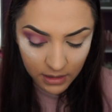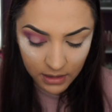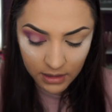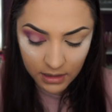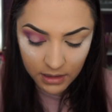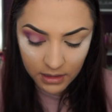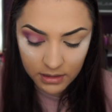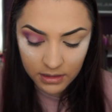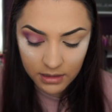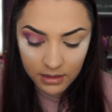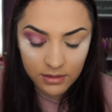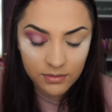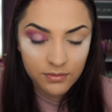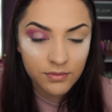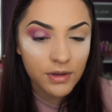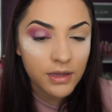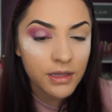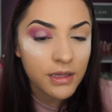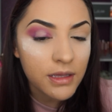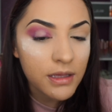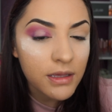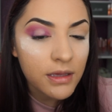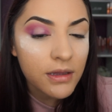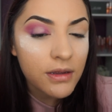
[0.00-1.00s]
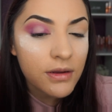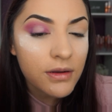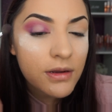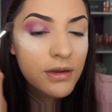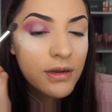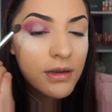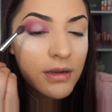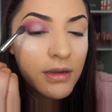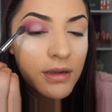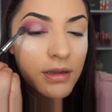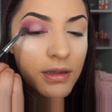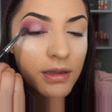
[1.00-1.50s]
And then right
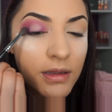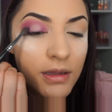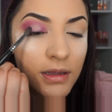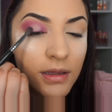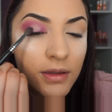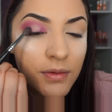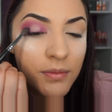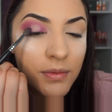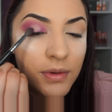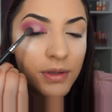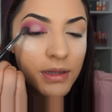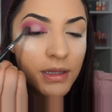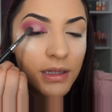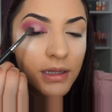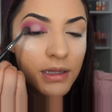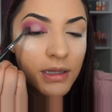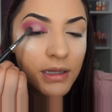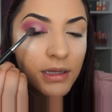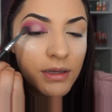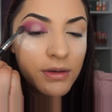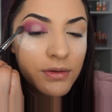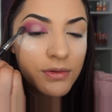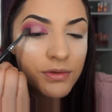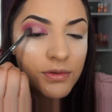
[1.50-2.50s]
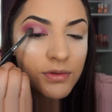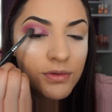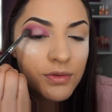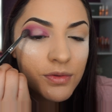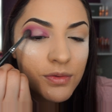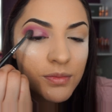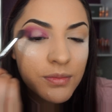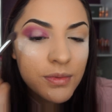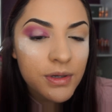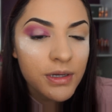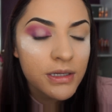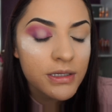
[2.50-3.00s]
here it went a little
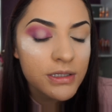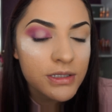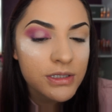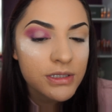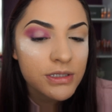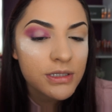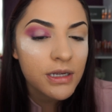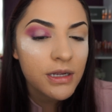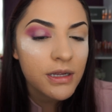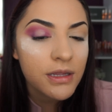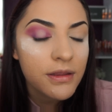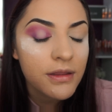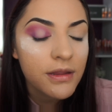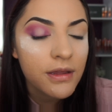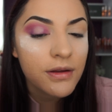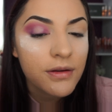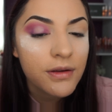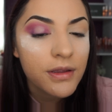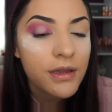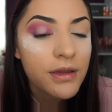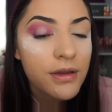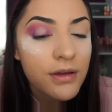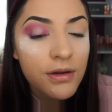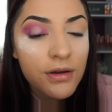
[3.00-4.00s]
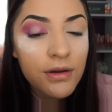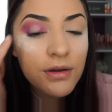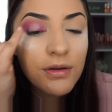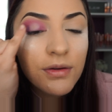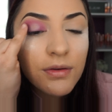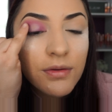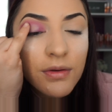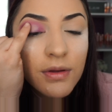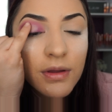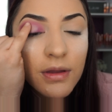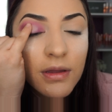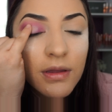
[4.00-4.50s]
too much. There we
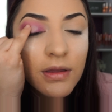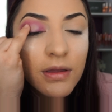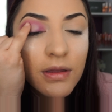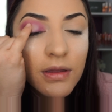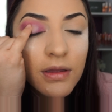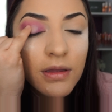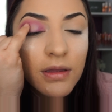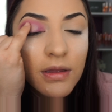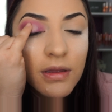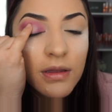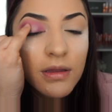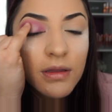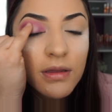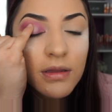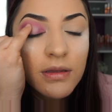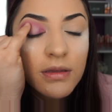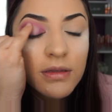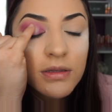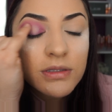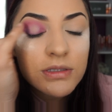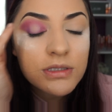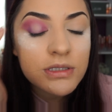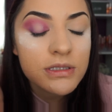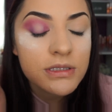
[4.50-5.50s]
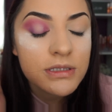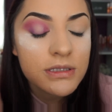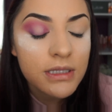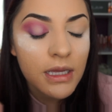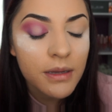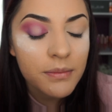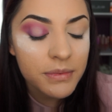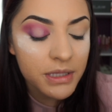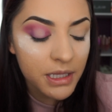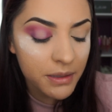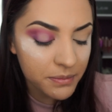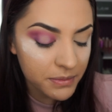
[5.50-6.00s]
go. Just
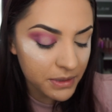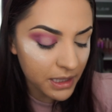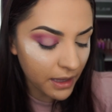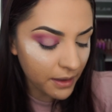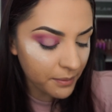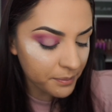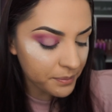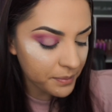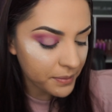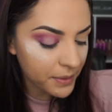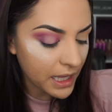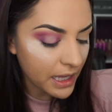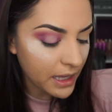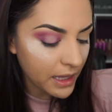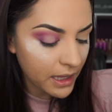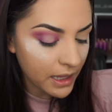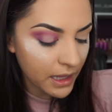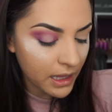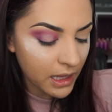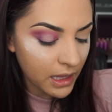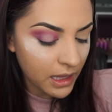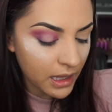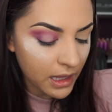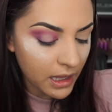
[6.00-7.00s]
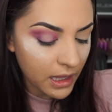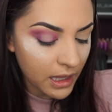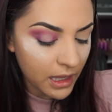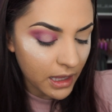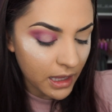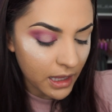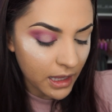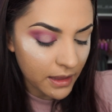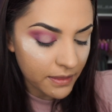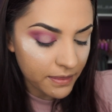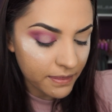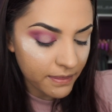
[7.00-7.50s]
tap.
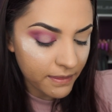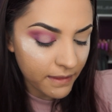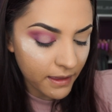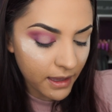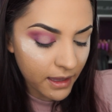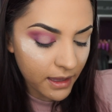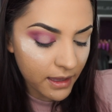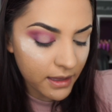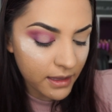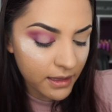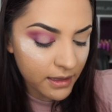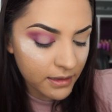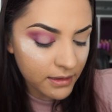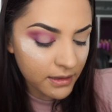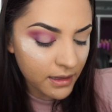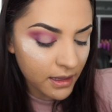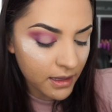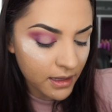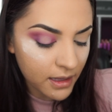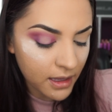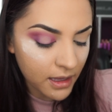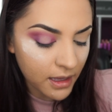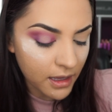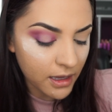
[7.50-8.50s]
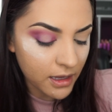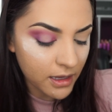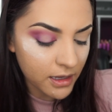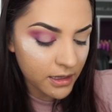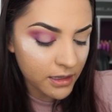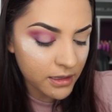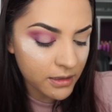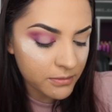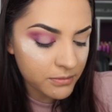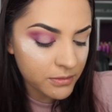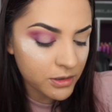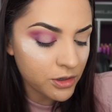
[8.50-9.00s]
Then I
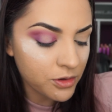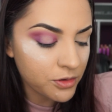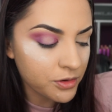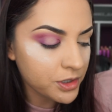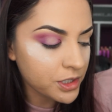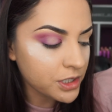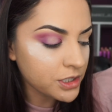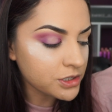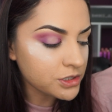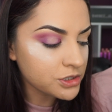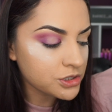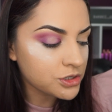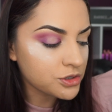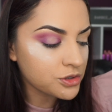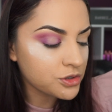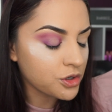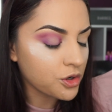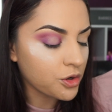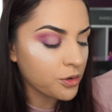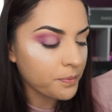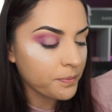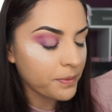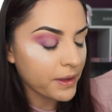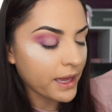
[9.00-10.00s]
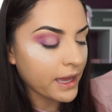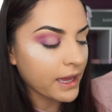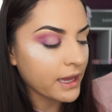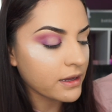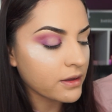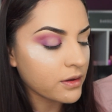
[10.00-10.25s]
am going to go back